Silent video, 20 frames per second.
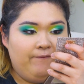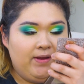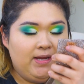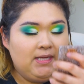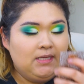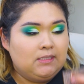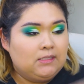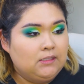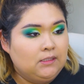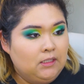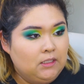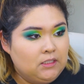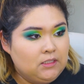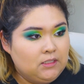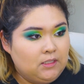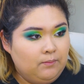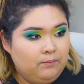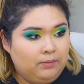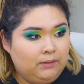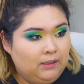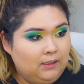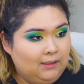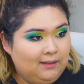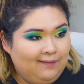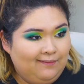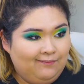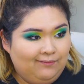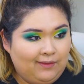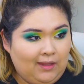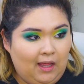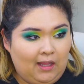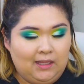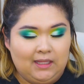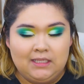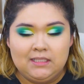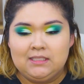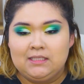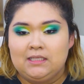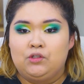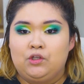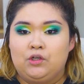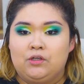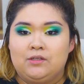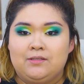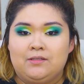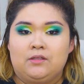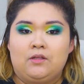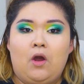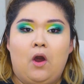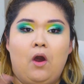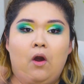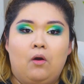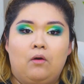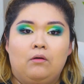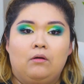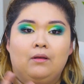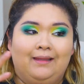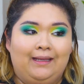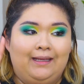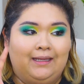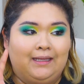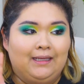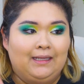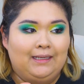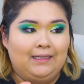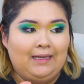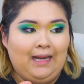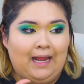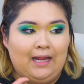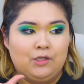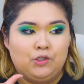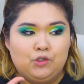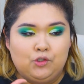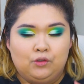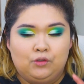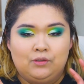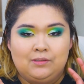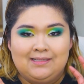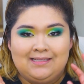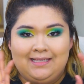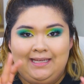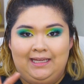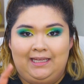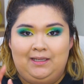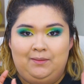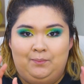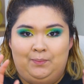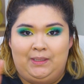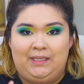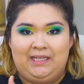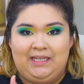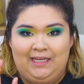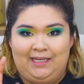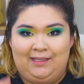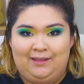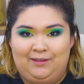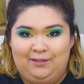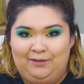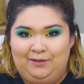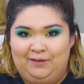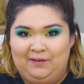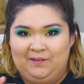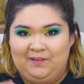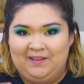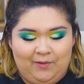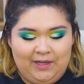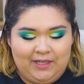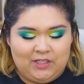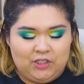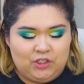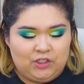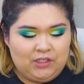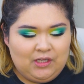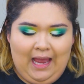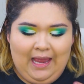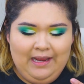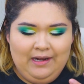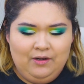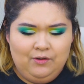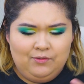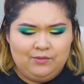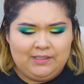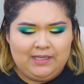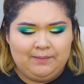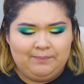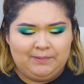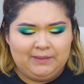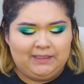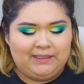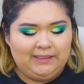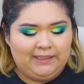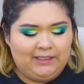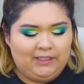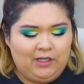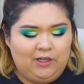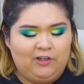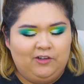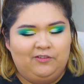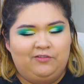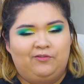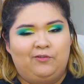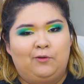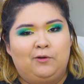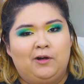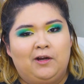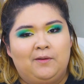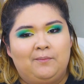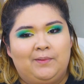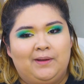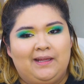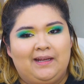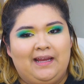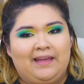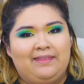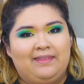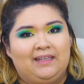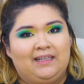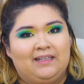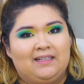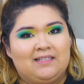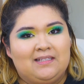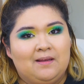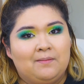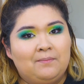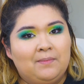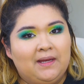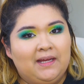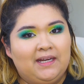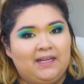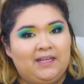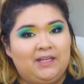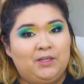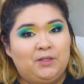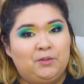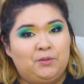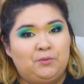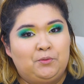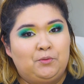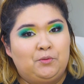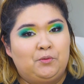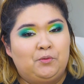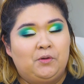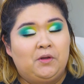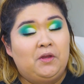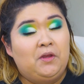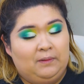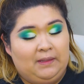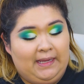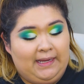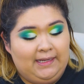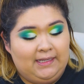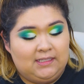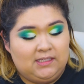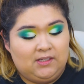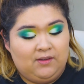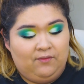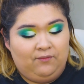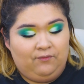face looks completely flawless. There's no like natural skin peeking through, which I don't typically go for, but I think somebody who likes